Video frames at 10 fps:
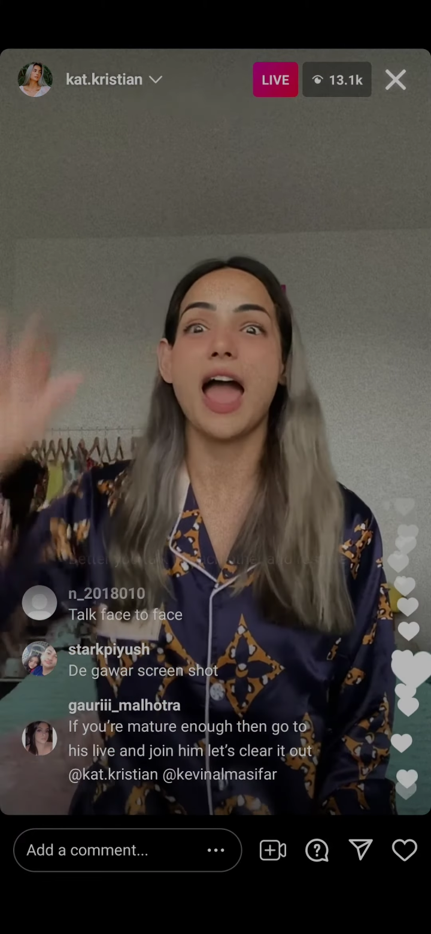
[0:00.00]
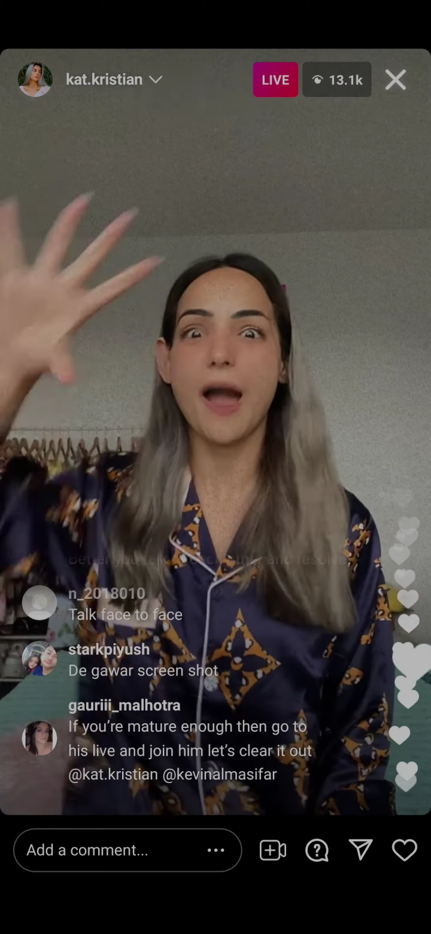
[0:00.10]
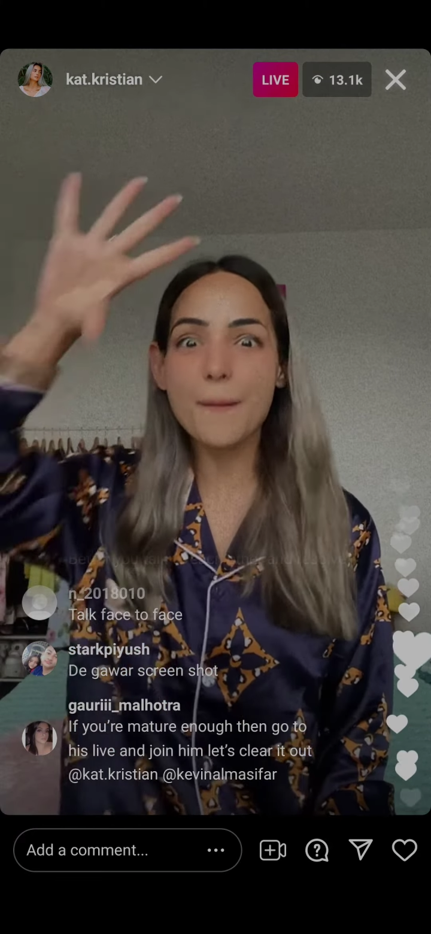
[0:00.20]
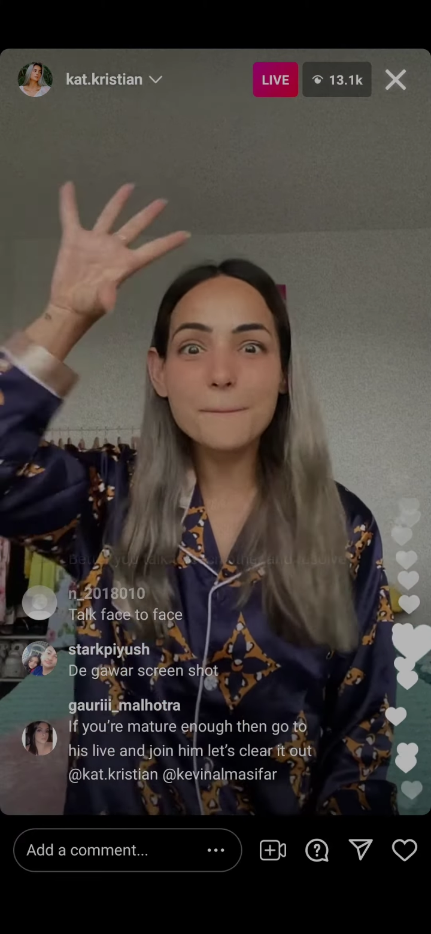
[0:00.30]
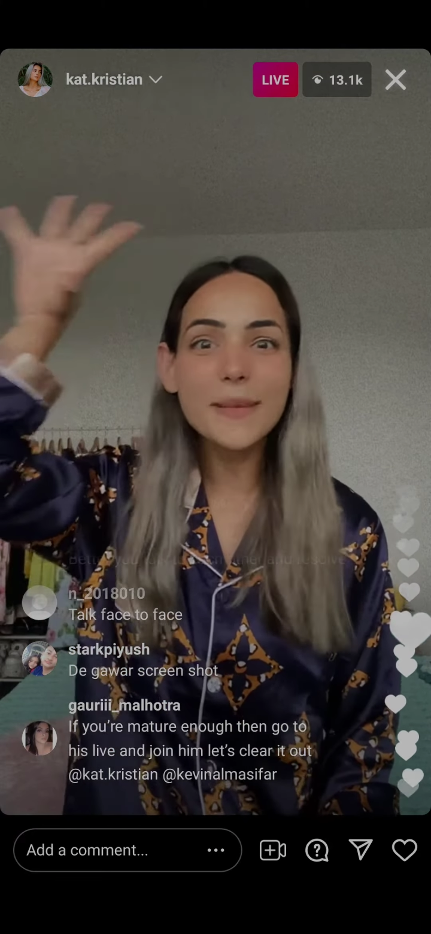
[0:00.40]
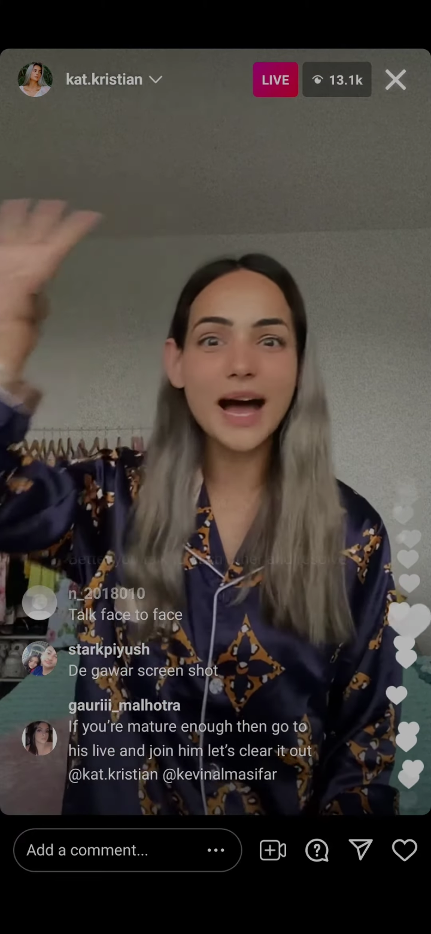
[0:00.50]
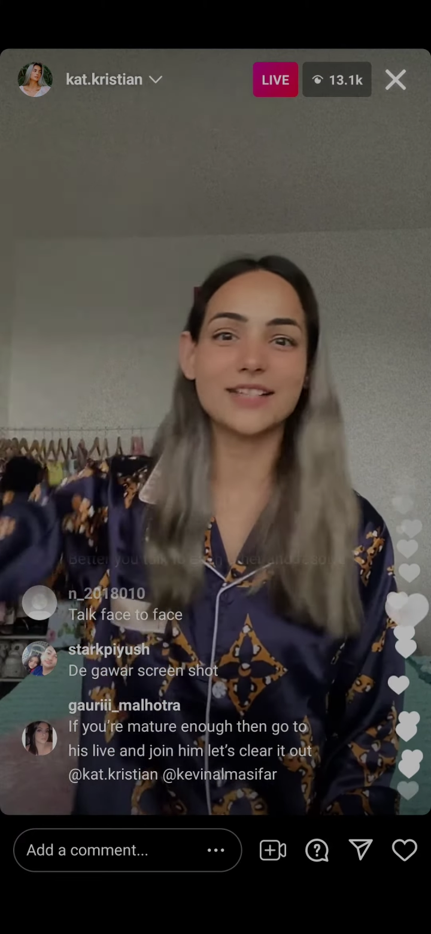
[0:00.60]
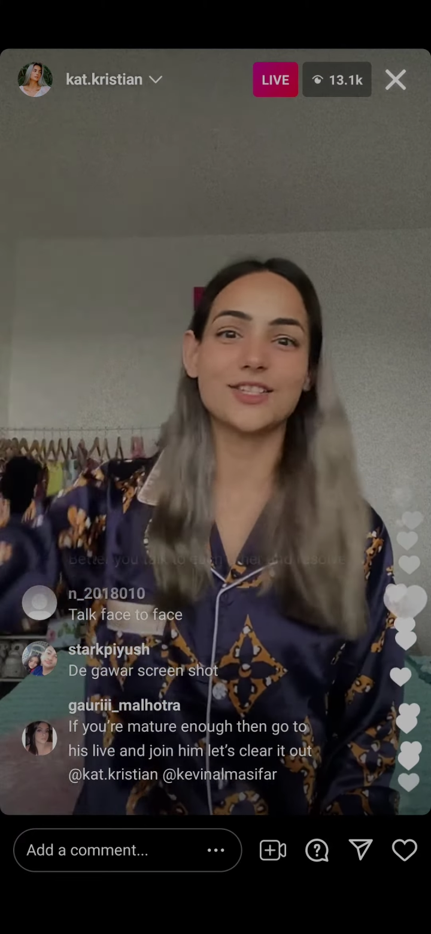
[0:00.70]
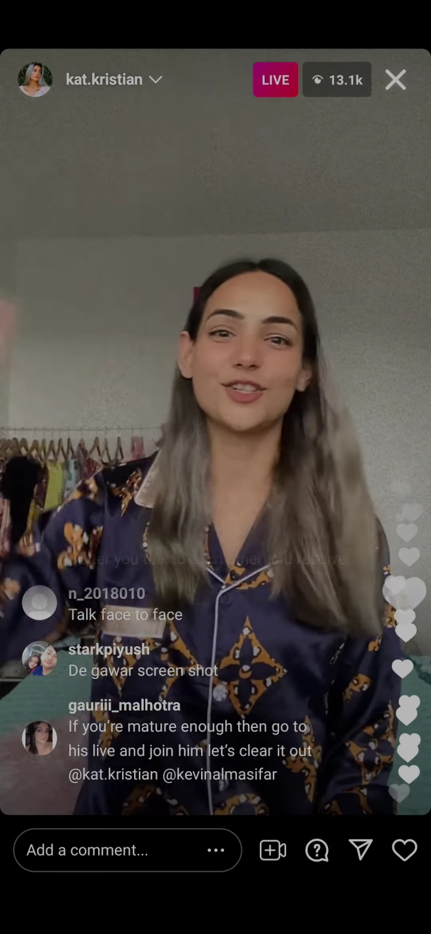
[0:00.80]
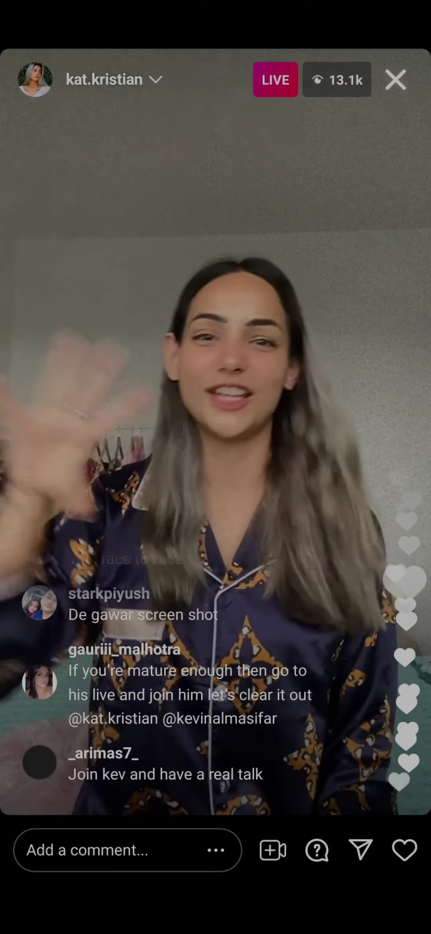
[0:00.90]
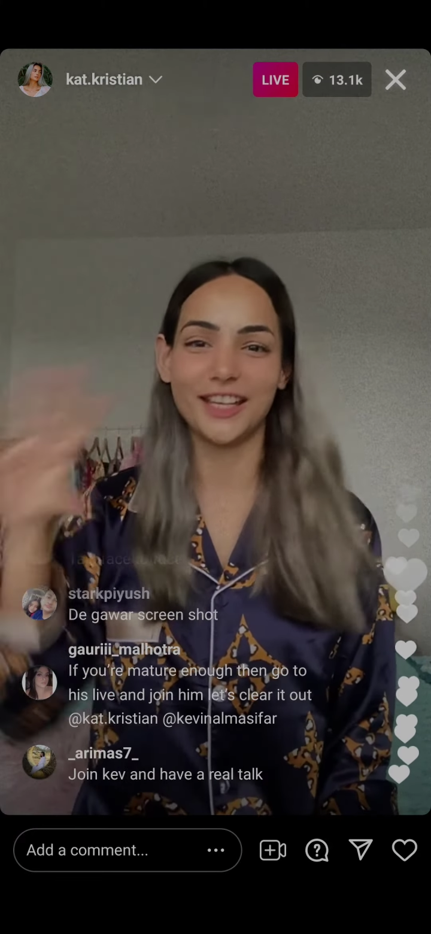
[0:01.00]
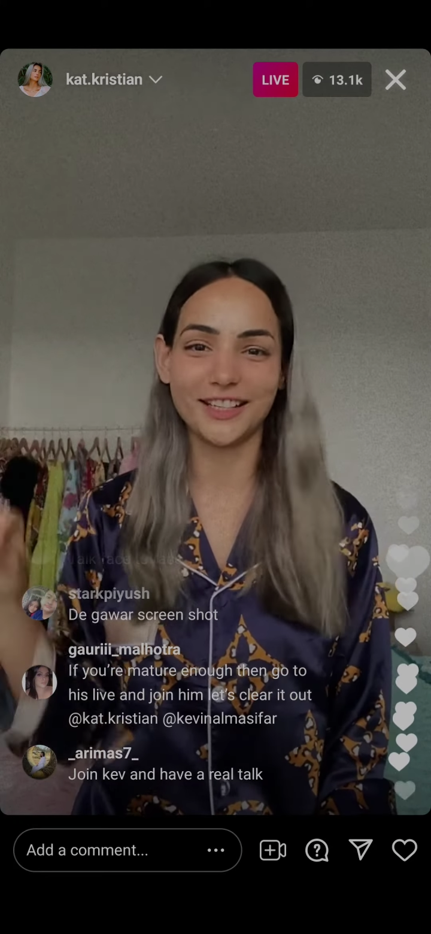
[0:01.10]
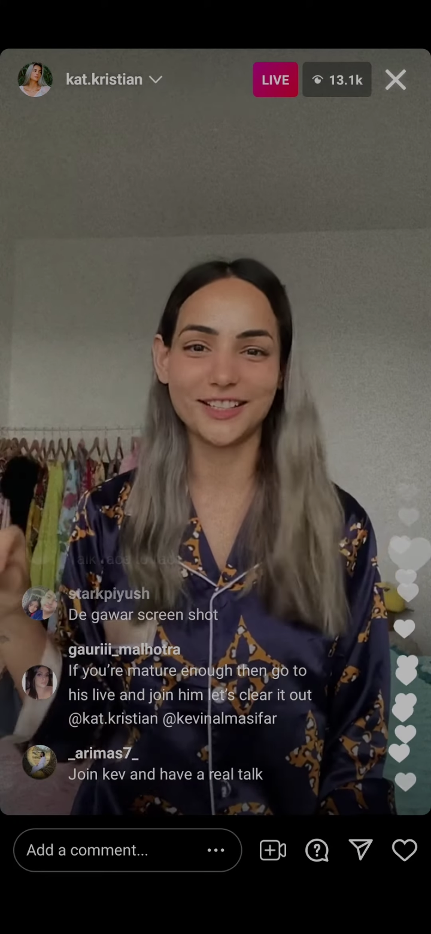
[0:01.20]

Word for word: imagining